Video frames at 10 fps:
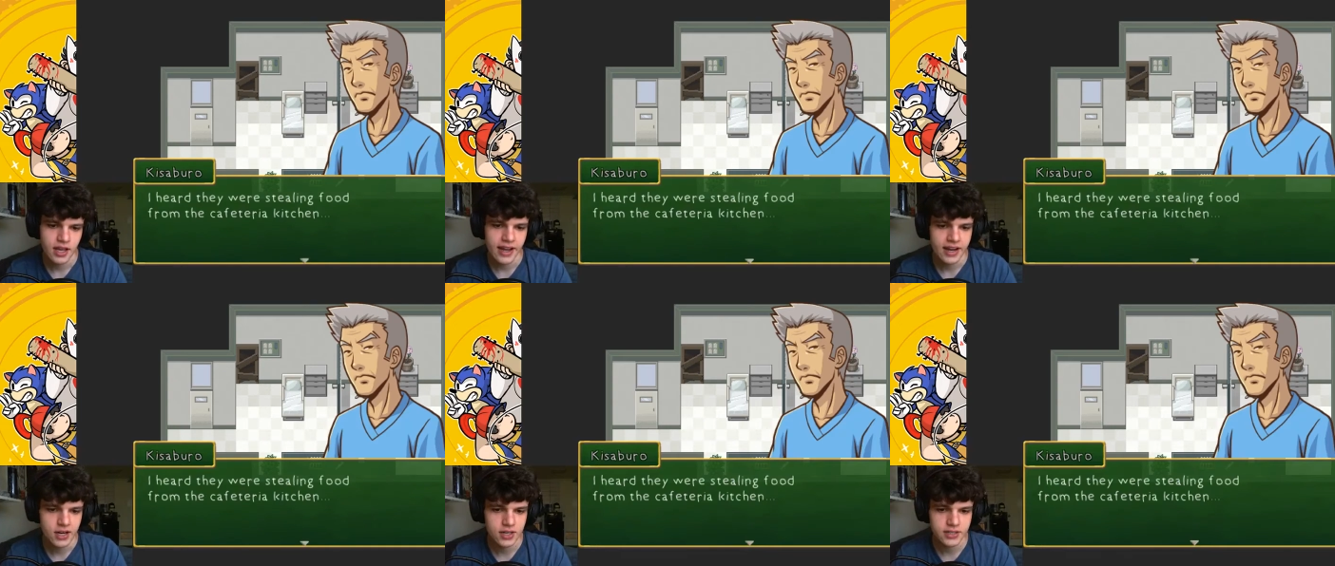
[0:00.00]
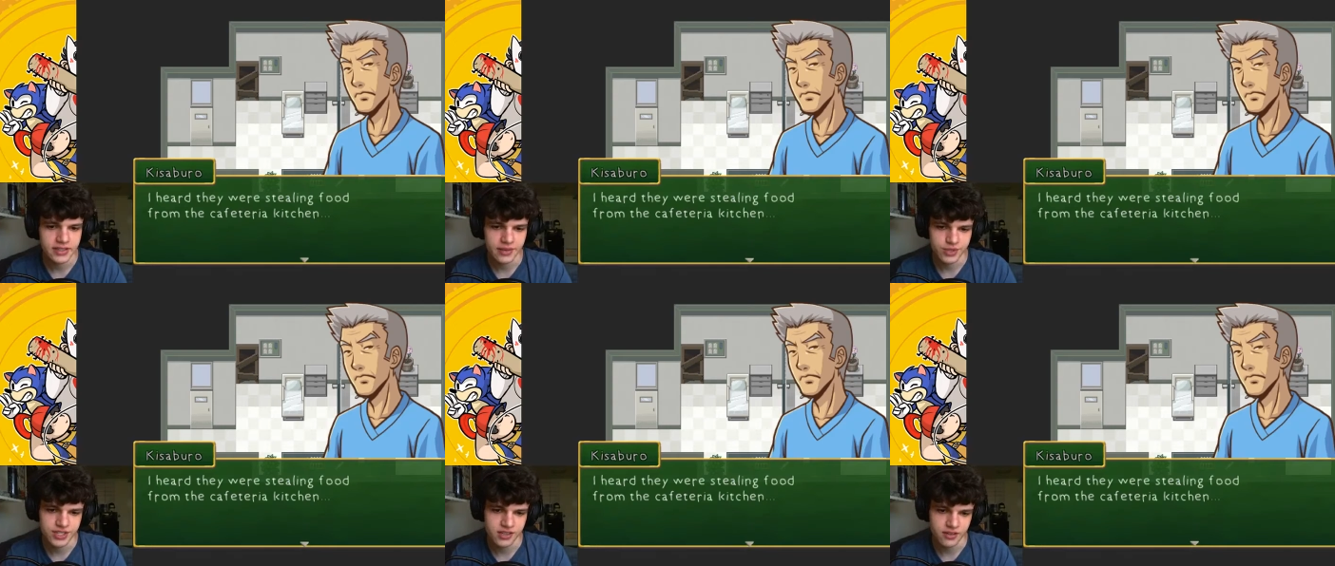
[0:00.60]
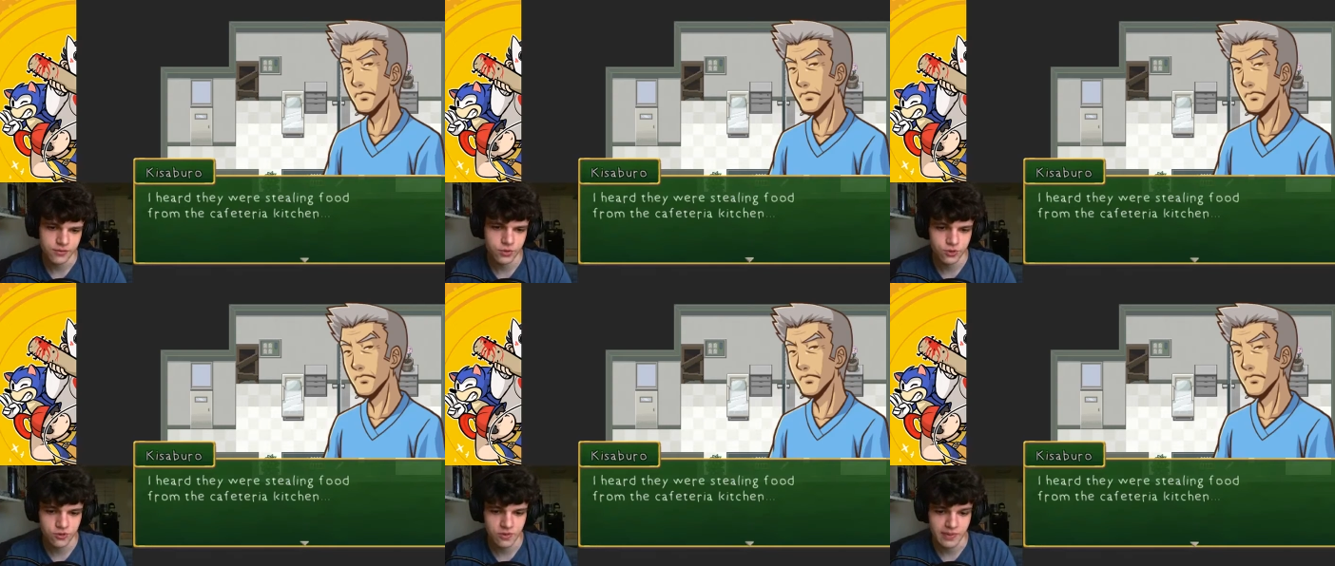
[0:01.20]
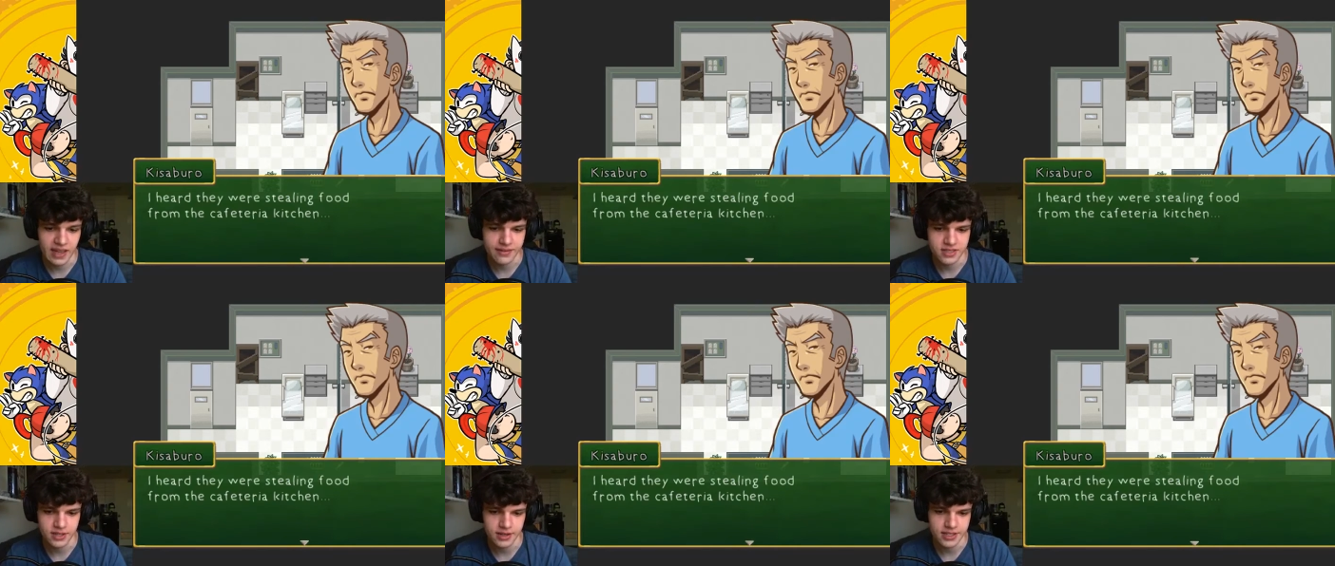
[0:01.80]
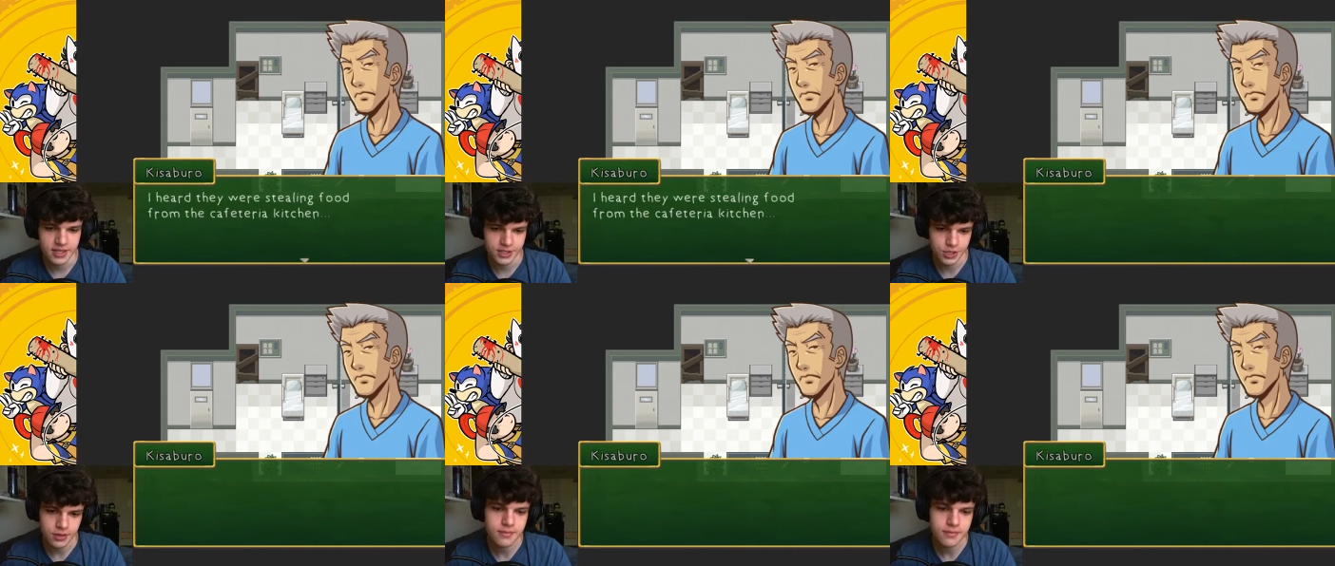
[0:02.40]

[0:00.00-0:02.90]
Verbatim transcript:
Speaker 1: I heard they were stealing food from the cafeteria kitchen.